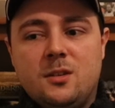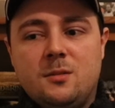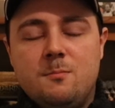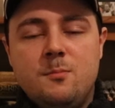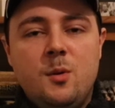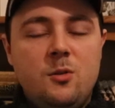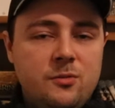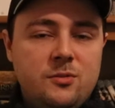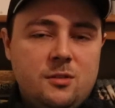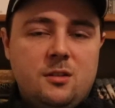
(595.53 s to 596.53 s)
of
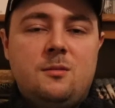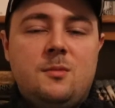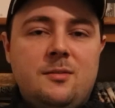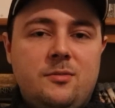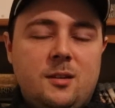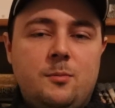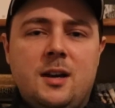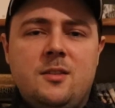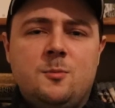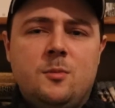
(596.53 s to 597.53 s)
moved, I think,
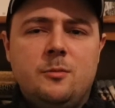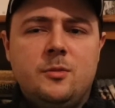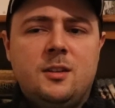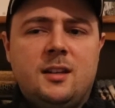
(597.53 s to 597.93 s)
by this moment,